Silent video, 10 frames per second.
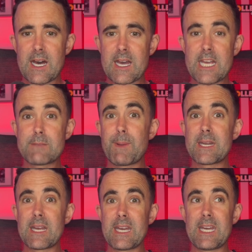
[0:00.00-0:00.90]

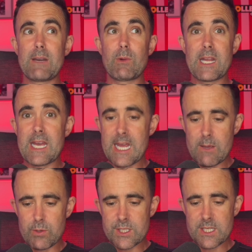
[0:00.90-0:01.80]

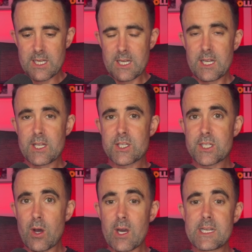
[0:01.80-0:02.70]
He was
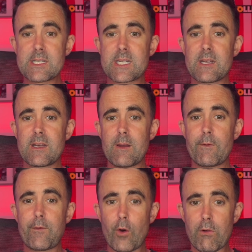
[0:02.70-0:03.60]
signed
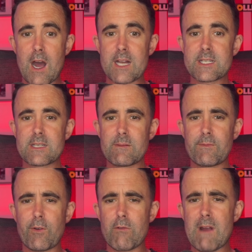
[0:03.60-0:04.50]
for us
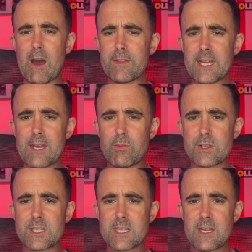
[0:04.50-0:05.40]
for around,
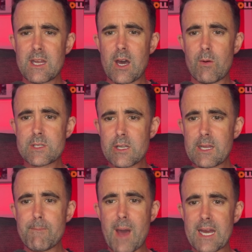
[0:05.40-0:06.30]
I was
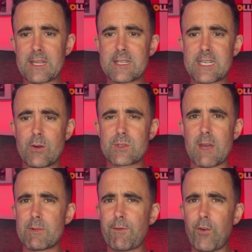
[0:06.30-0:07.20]
looking back at the deal today,
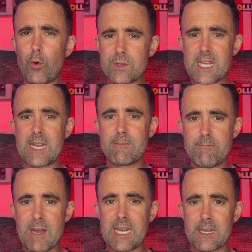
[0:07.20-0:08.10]
it was £14
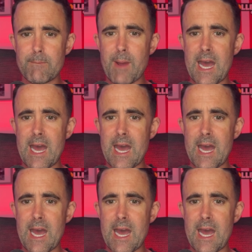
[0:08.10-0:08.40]
million